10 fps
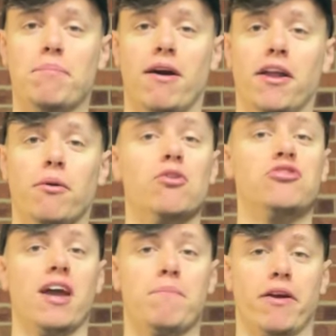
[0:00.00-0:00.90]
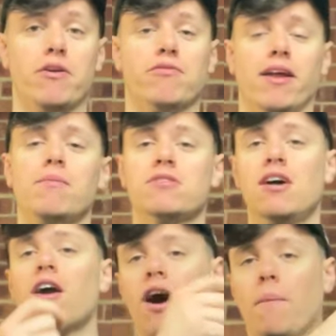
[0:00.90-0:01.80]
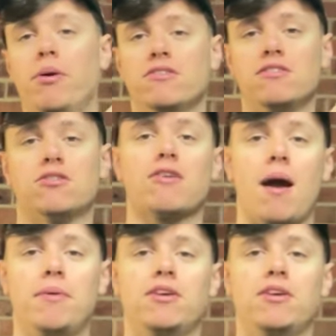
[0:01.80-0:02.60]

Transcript: Branno or Jay Branno Flips. I'll put his Instagram and